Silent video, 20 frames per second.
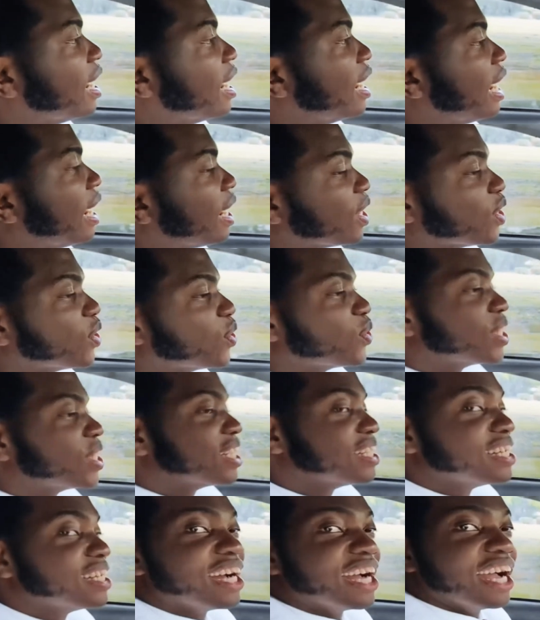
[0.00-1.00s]

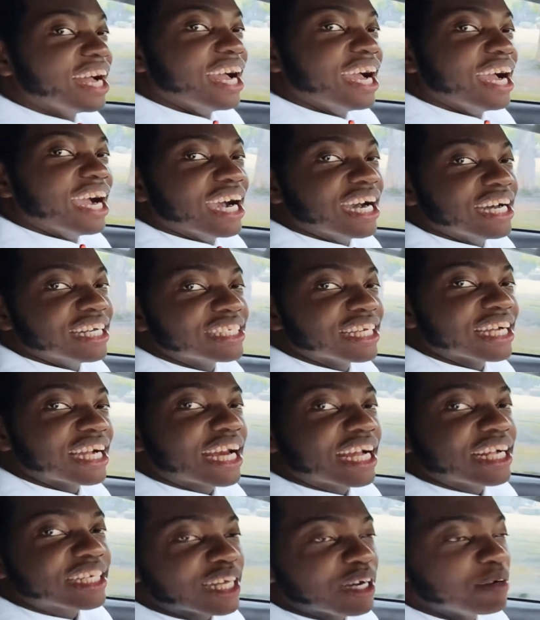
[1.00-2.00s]
Hallelujah. It's a
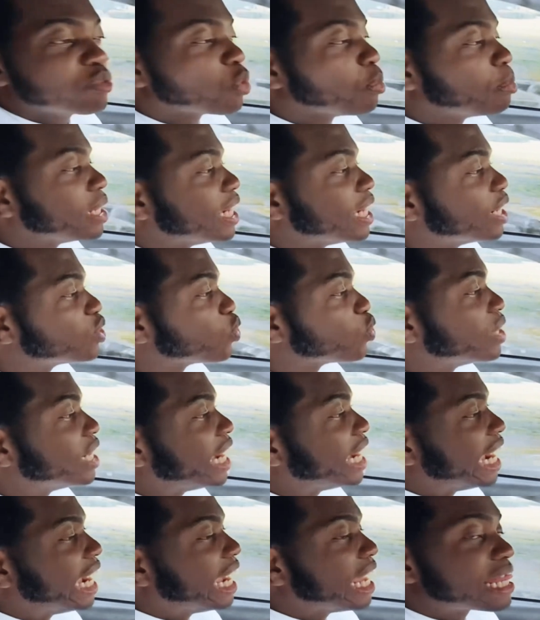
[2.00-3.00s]
great time to be here
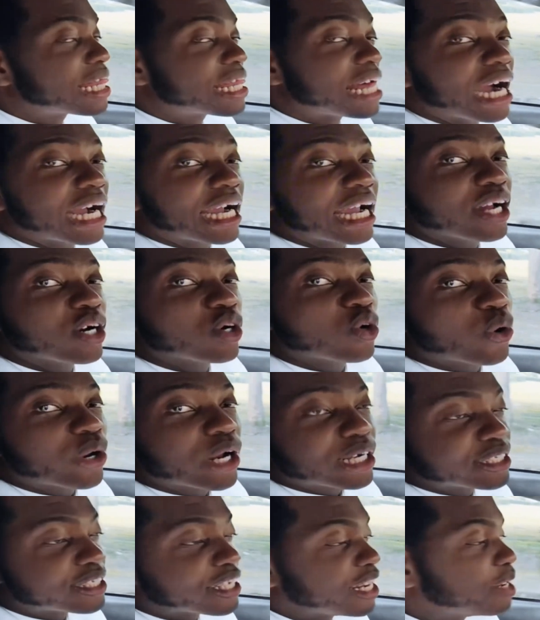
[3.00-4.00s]
today, thanking God
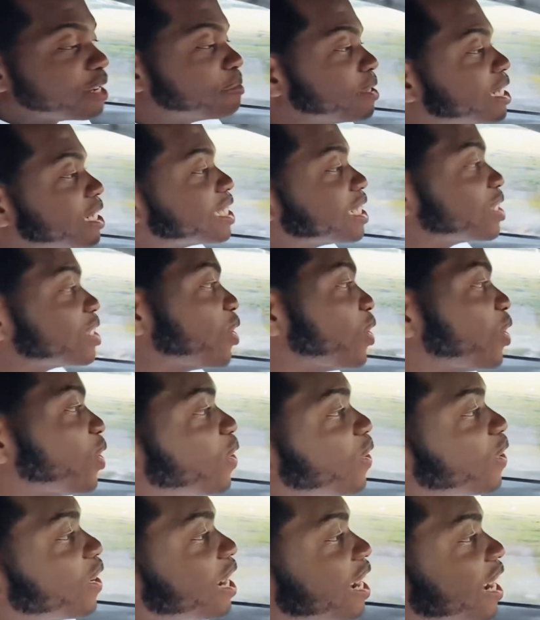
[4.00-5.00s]
and celebrating
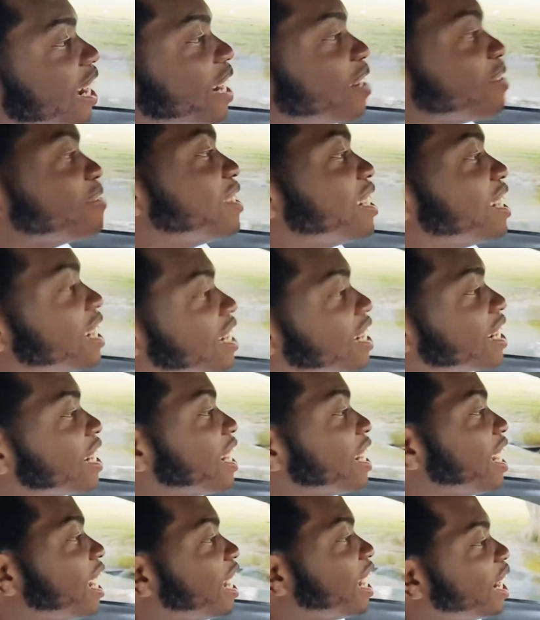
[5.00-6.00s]
God. Amen.
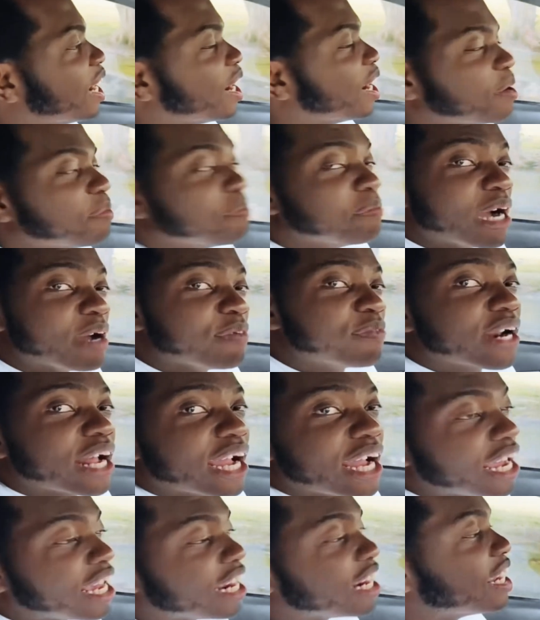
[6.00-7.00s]
My
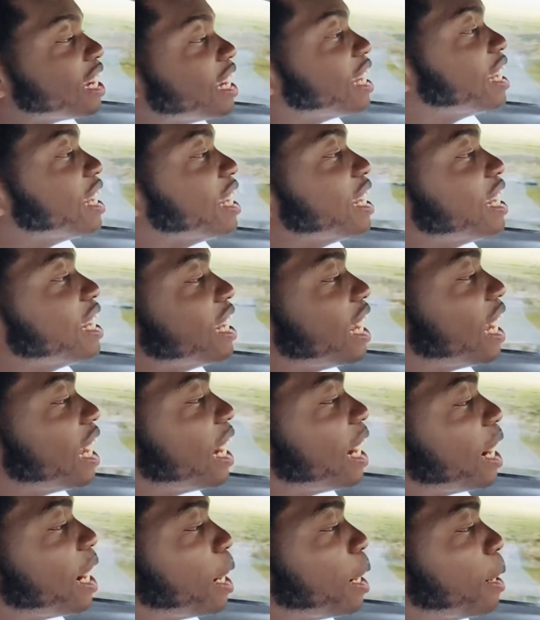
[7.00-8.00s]
friends,
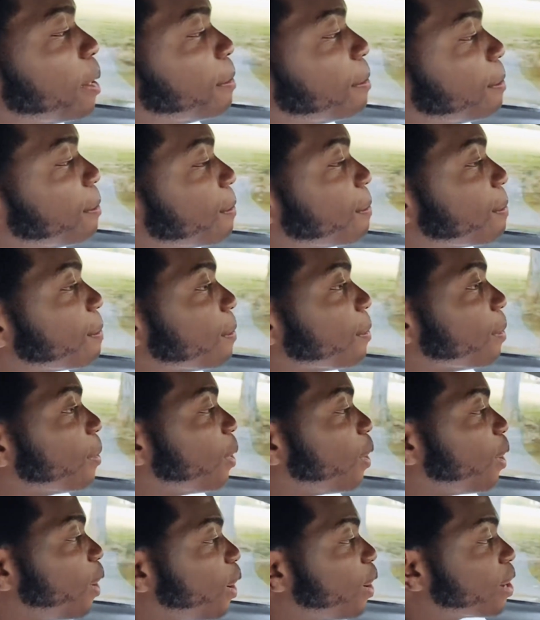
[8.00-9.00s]

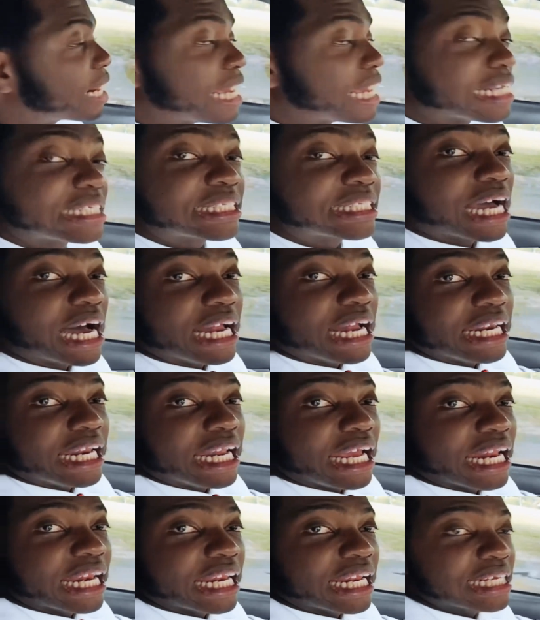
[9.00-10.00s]
um,
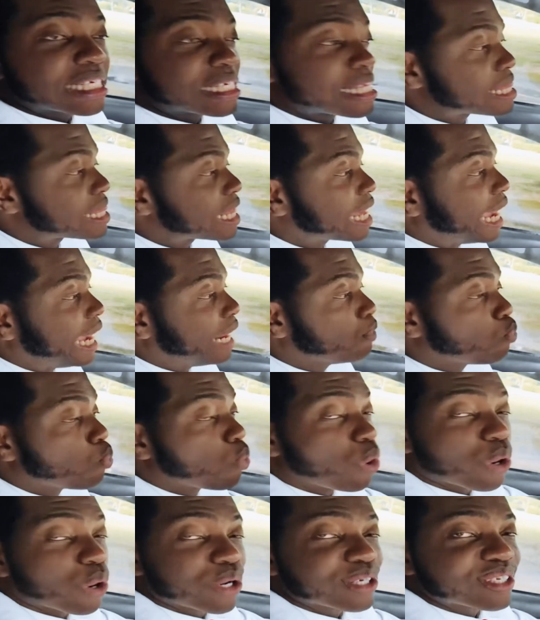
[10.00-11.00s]
understanding this thing
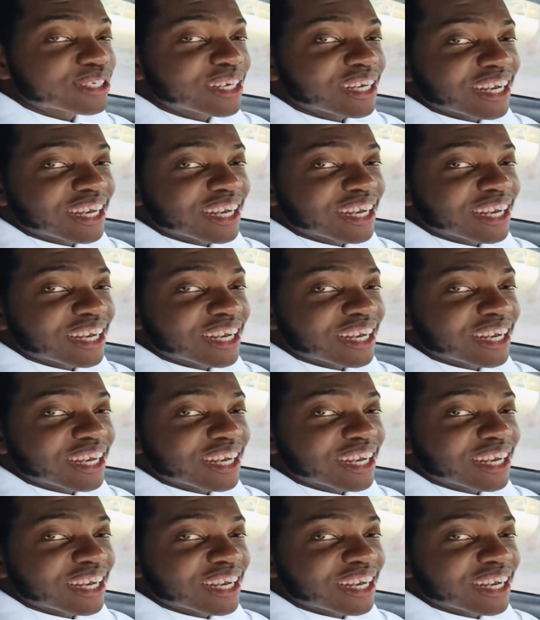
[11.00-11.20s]
works.